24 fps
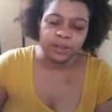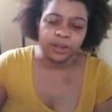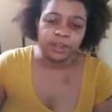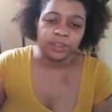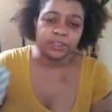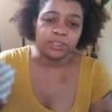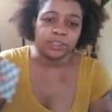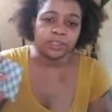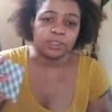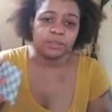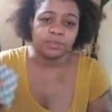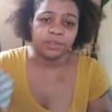on
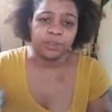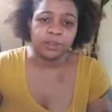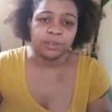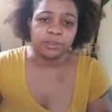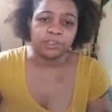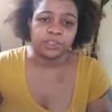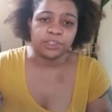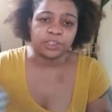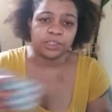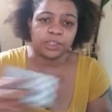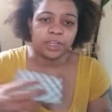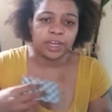to the
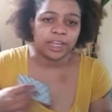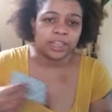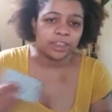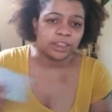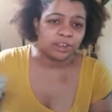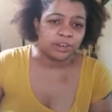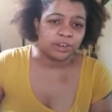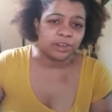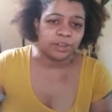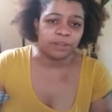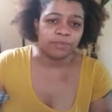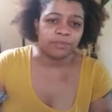future and
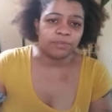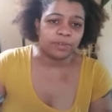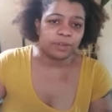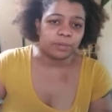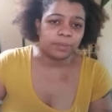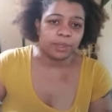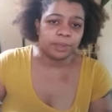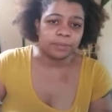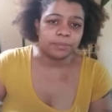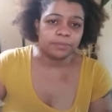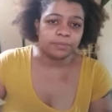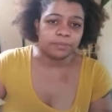learning
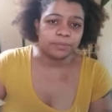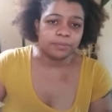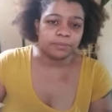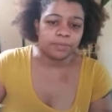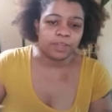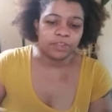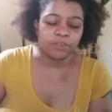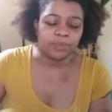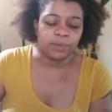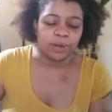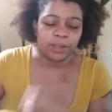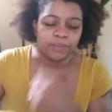from it.
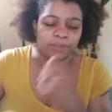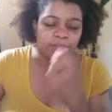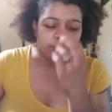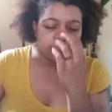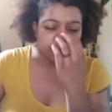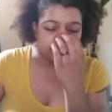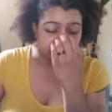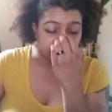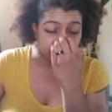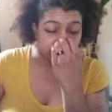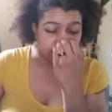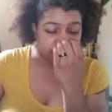That's what I feel
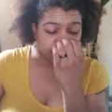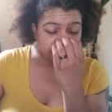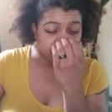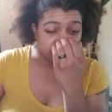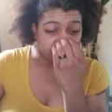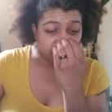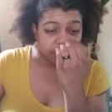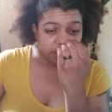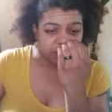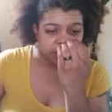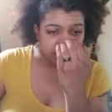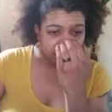like that's
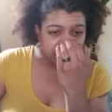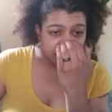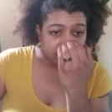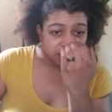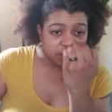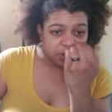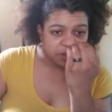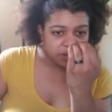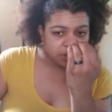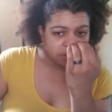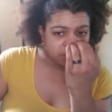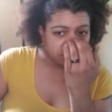for.
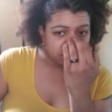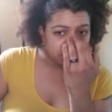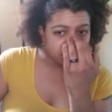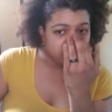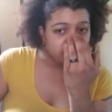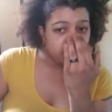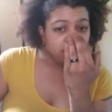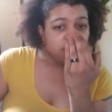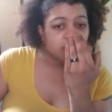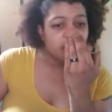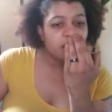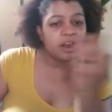
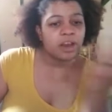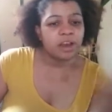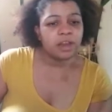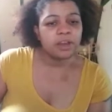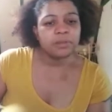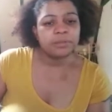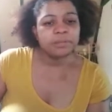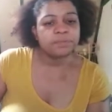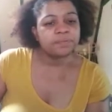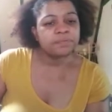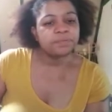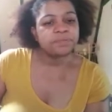Or
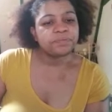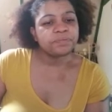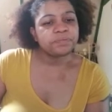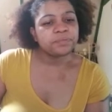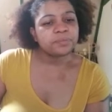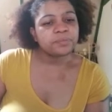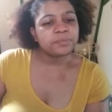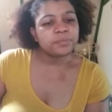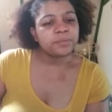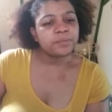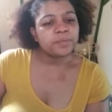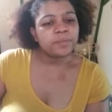
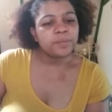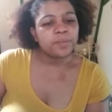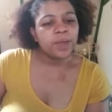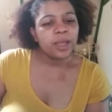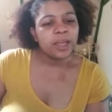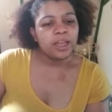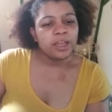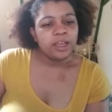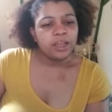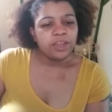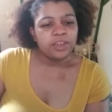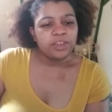
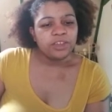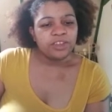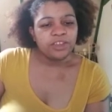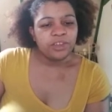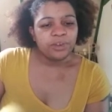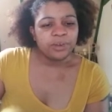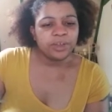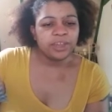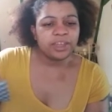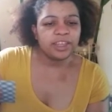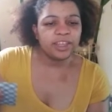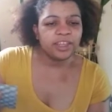
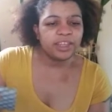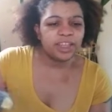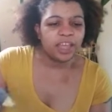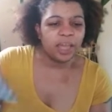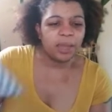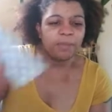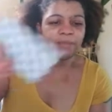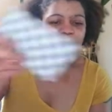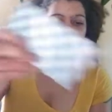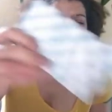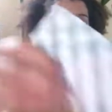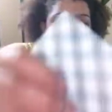you could
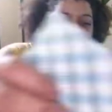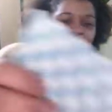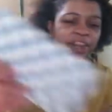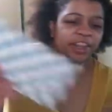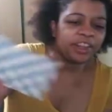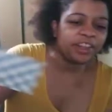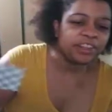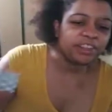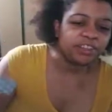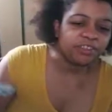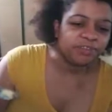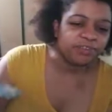keep
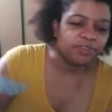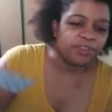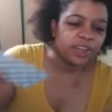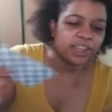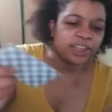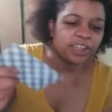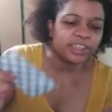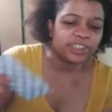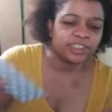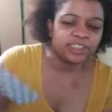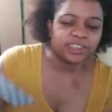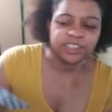fighting this
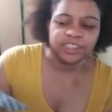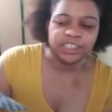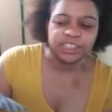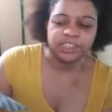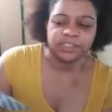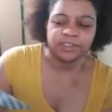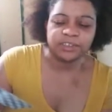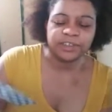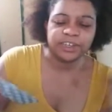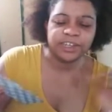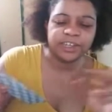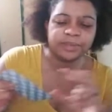fucking
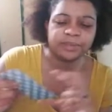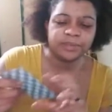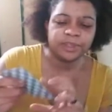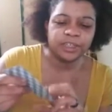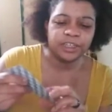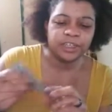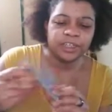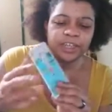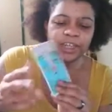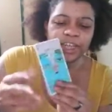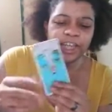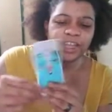secret
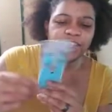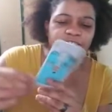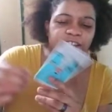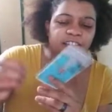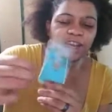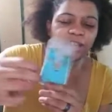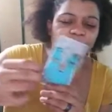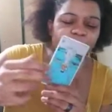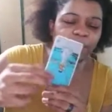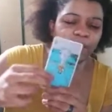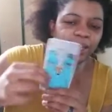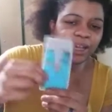and
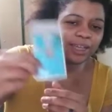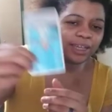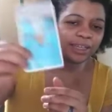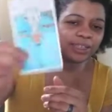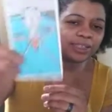not make a